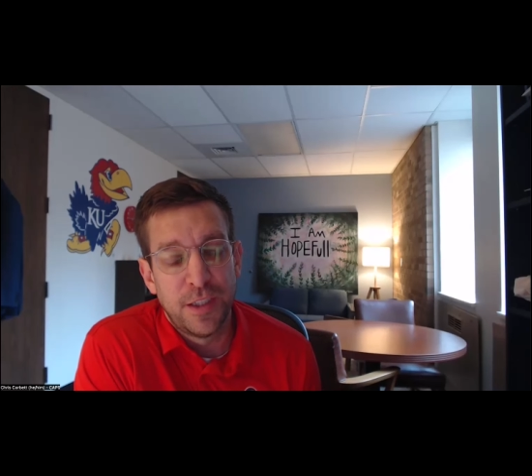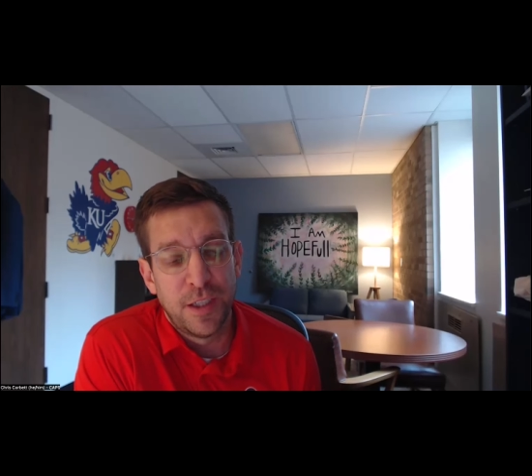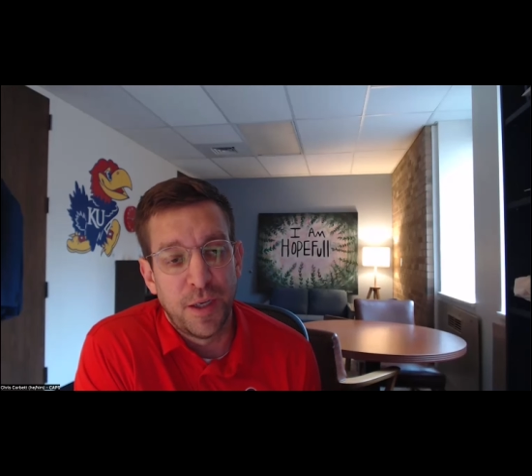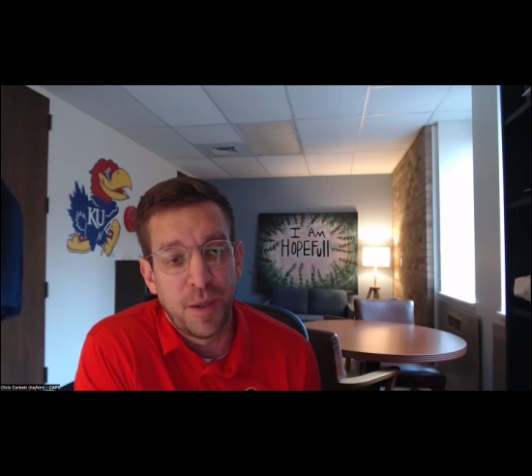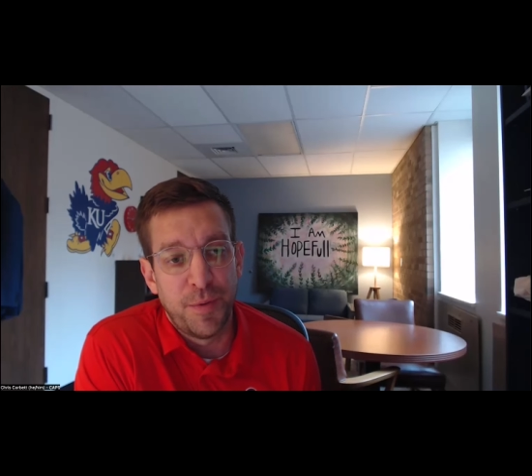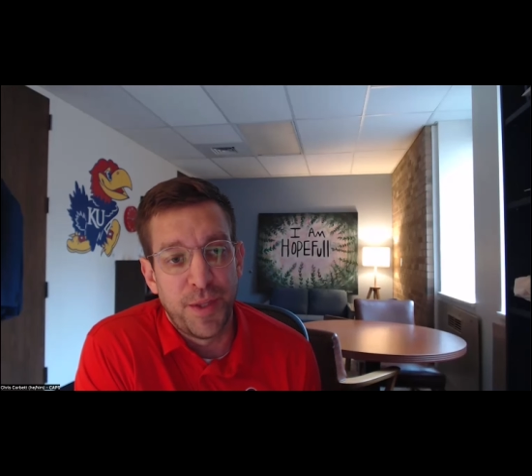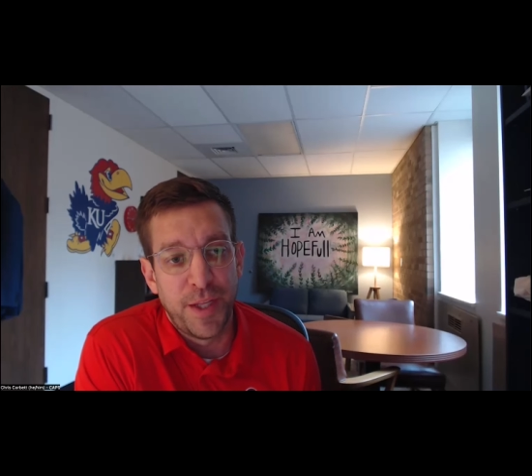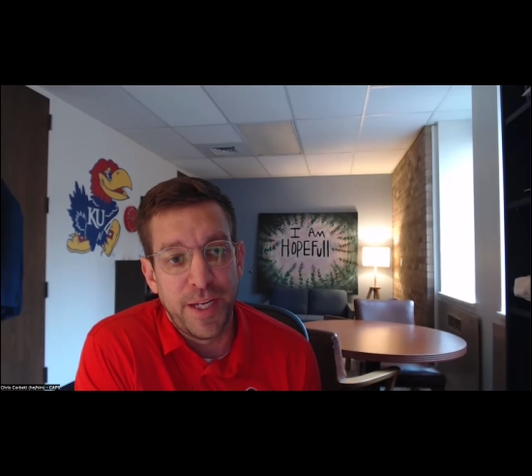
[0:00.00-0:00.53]

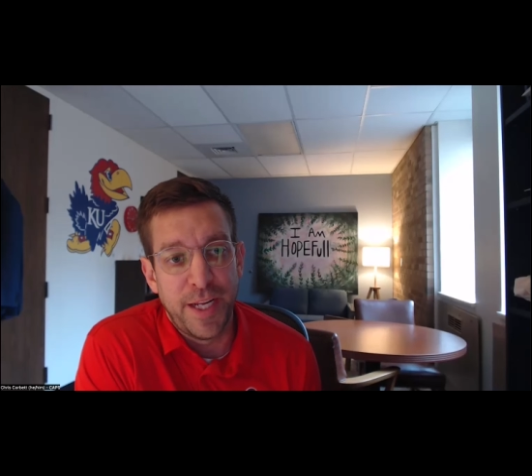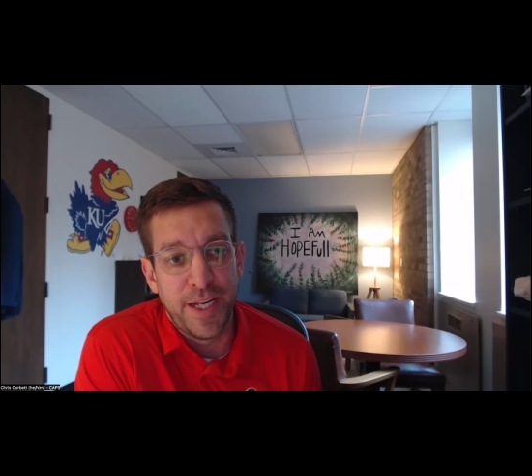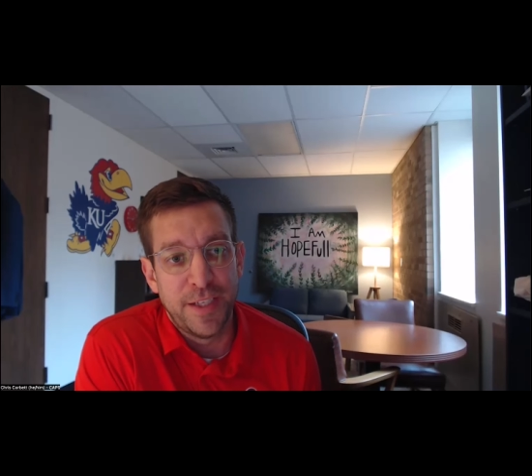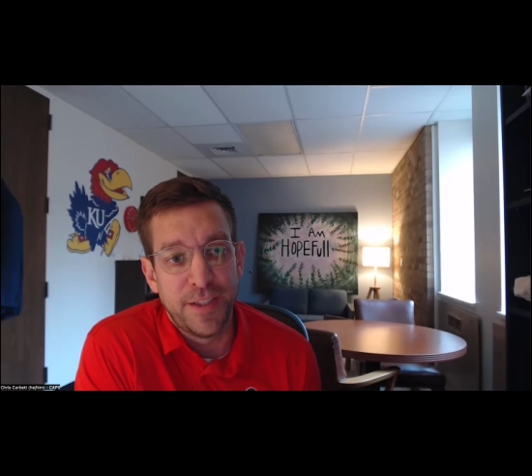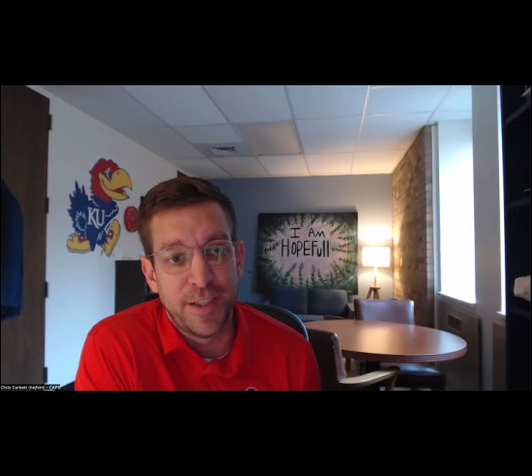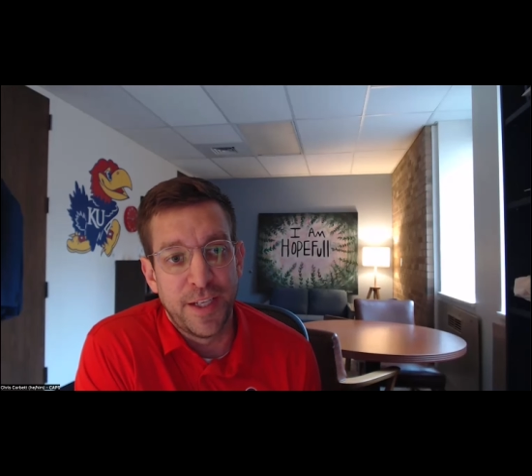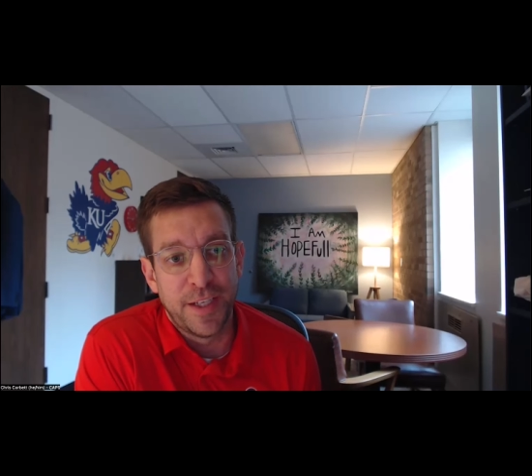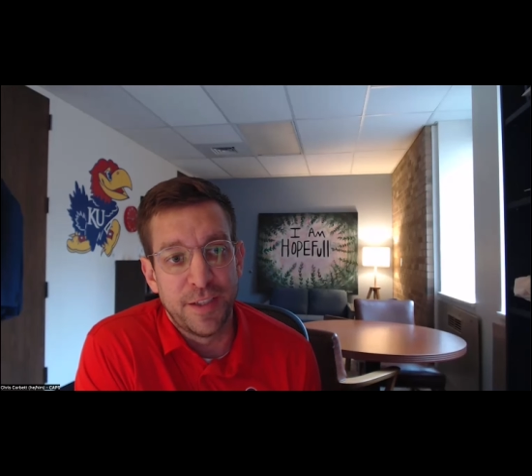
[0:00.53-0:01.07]

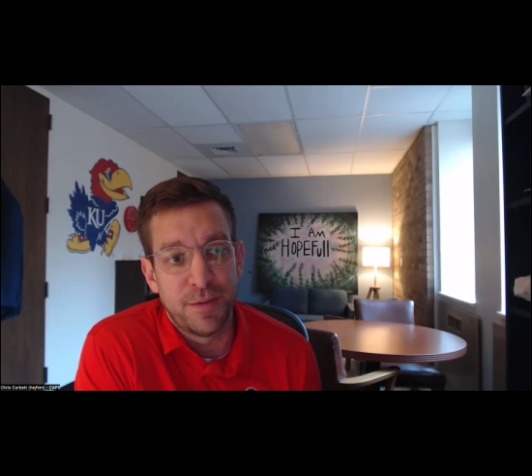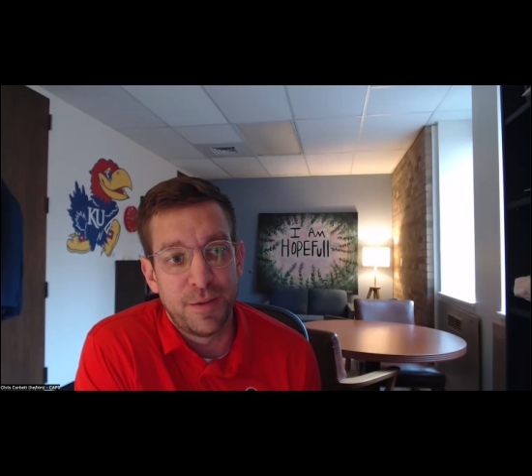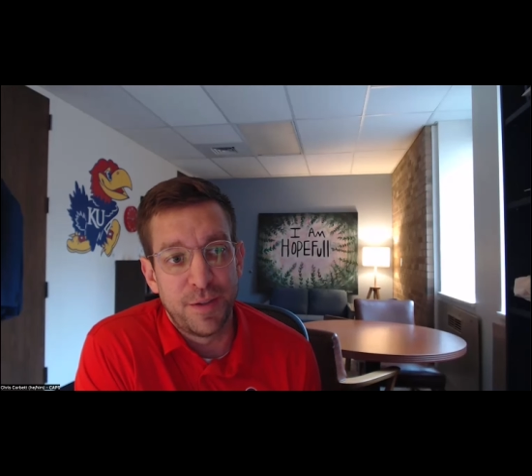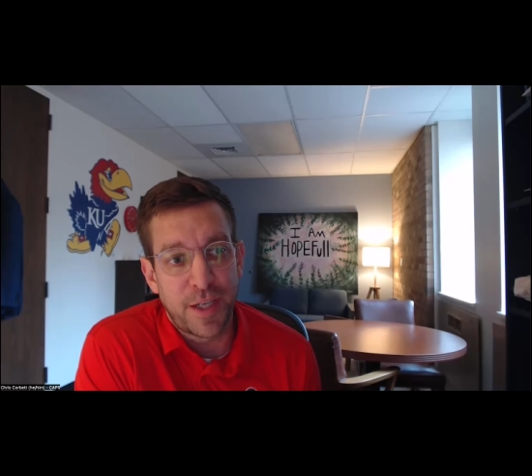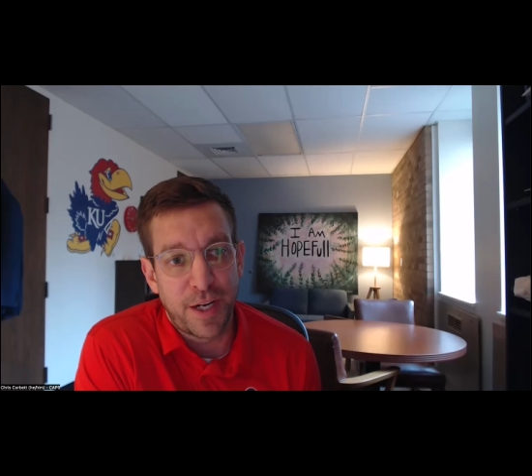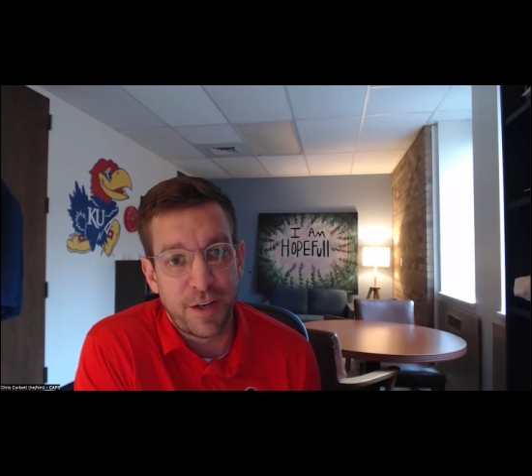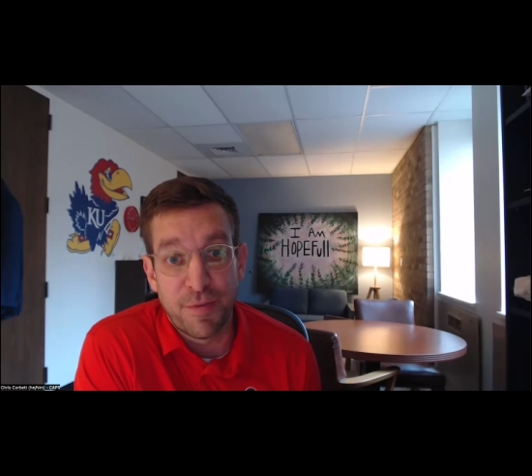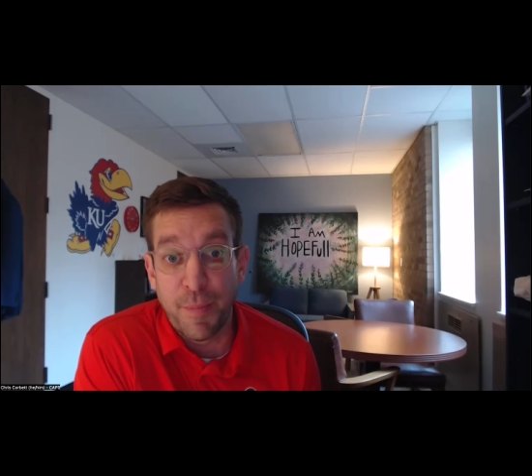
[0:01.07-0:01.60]
that
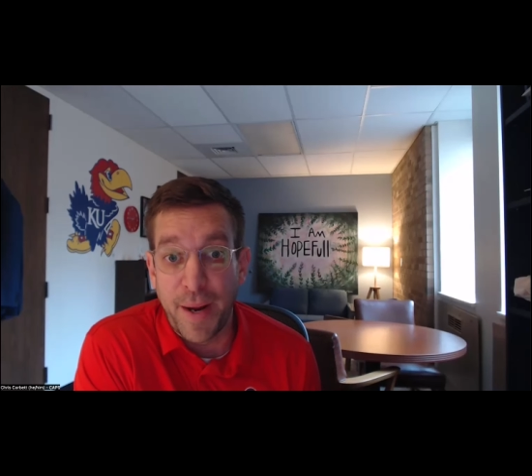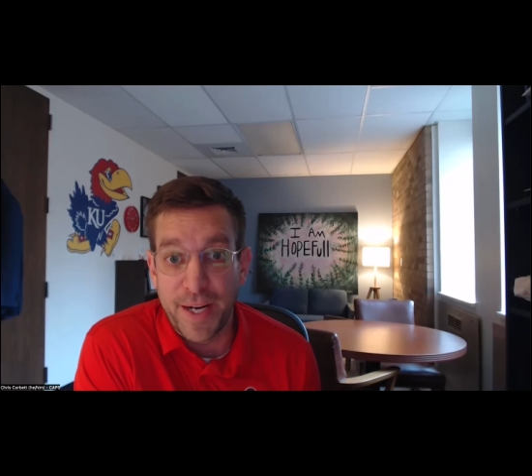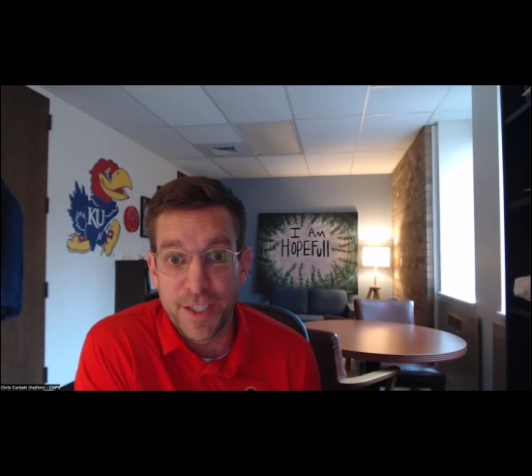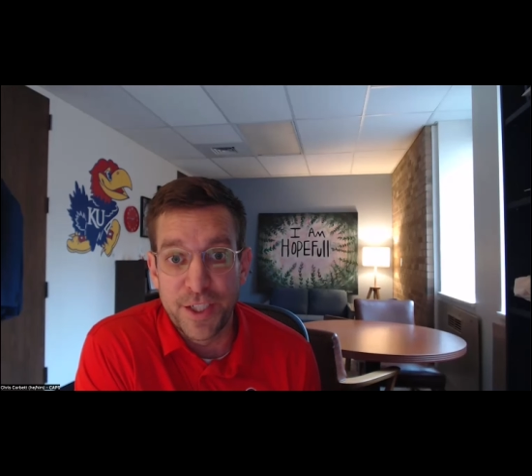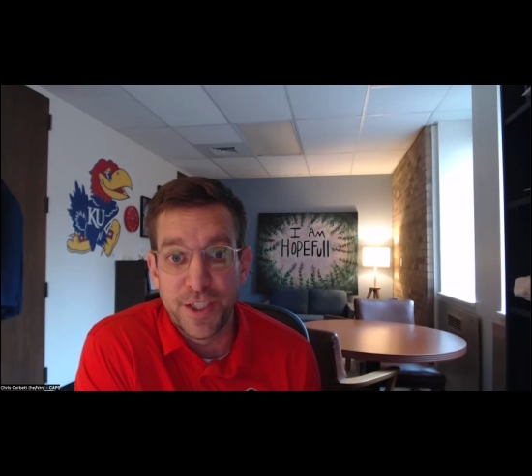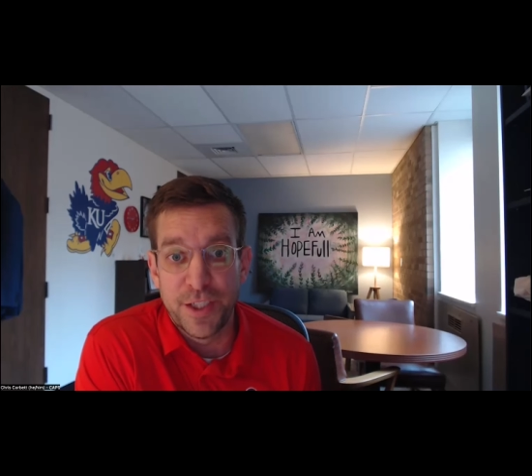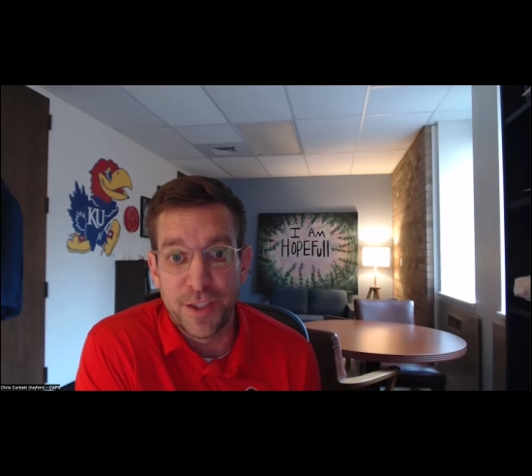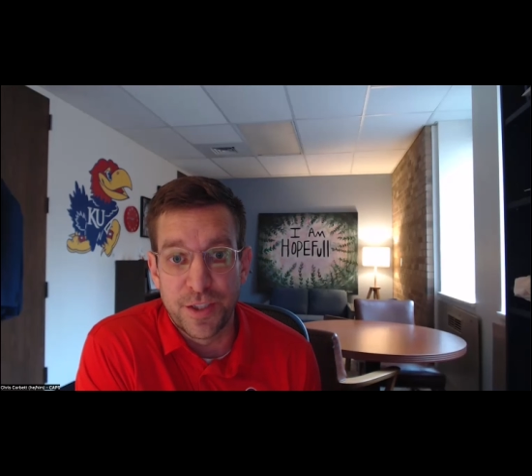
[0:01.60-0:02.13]
kind of
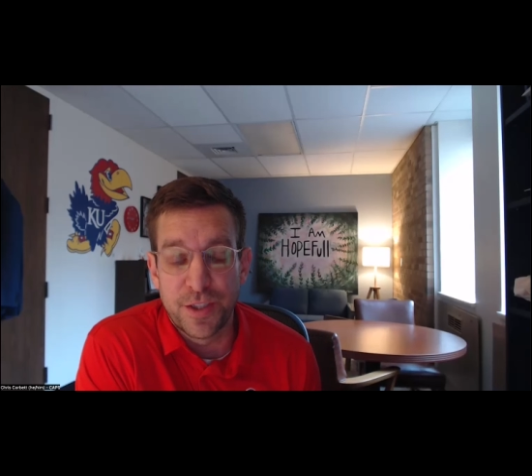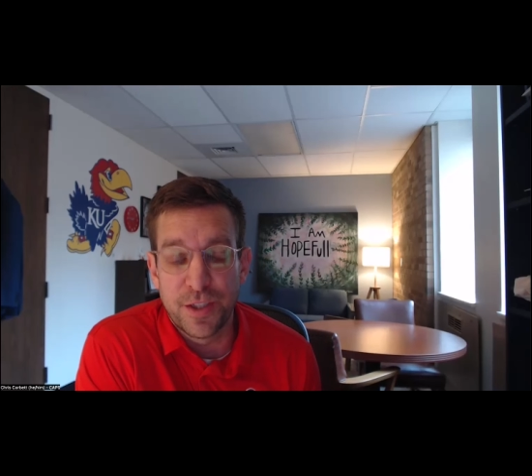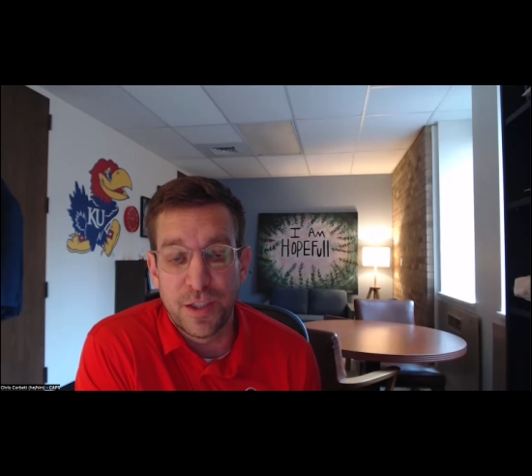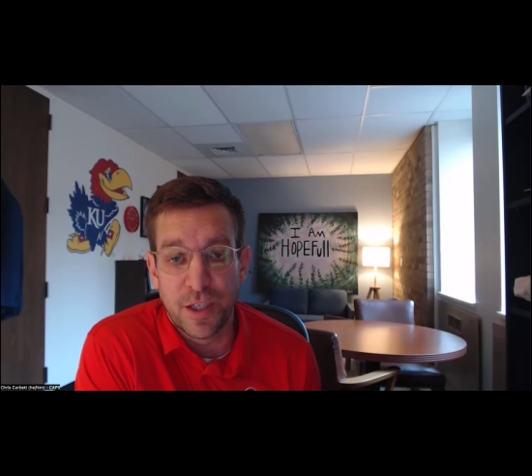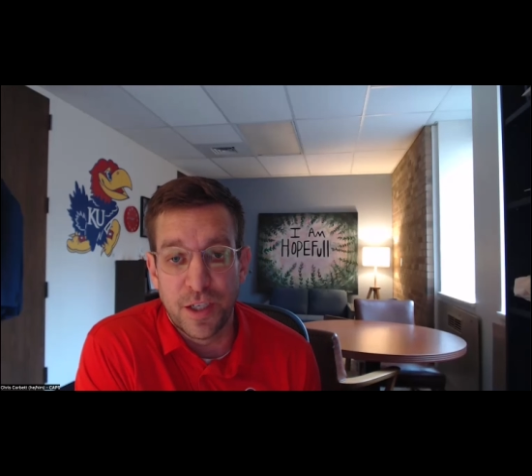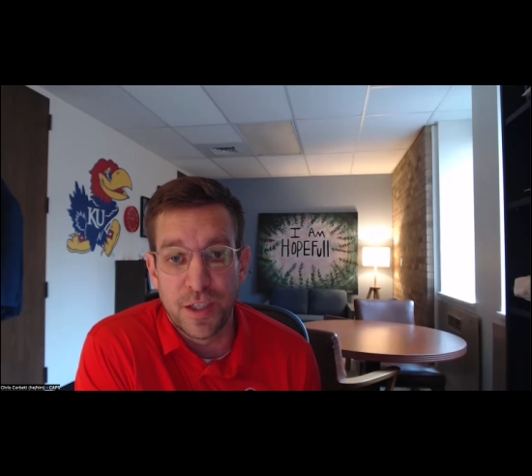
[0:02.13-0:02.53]
matches